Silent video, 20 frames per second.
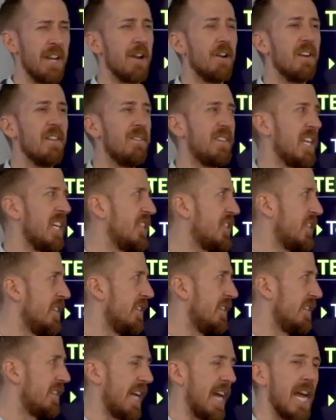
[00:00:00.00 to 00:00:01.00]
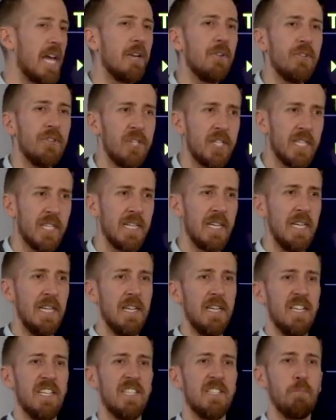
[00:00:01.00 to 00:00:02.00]
Narrative tension is energy,
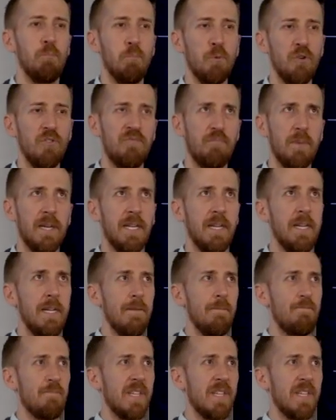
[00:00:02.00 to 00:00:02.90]
it's movement,